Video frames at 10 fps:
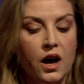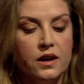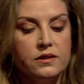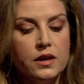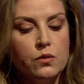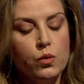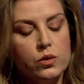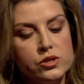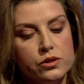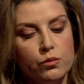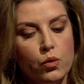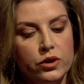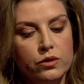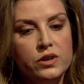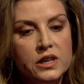I think
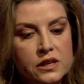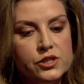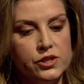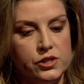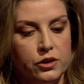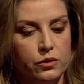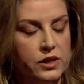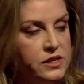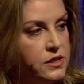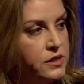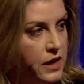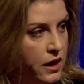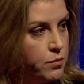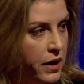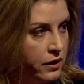what you need to do is to
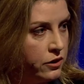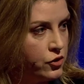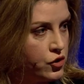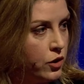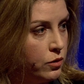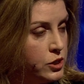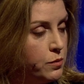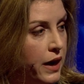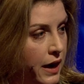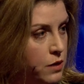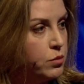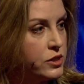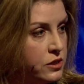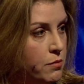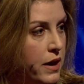take back control to be able
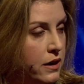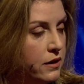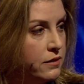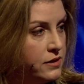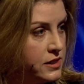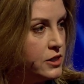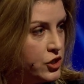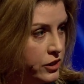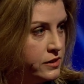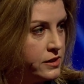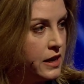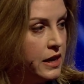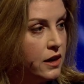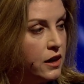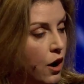to make decisions.
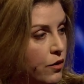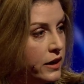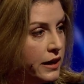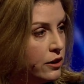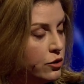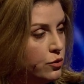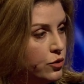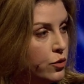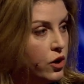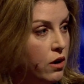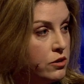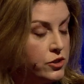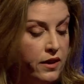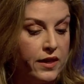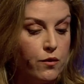Currently, you can't
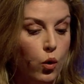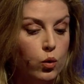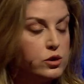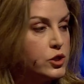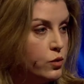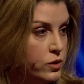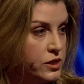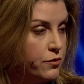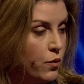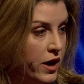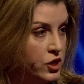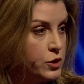do that. There are all sorts of arrangements.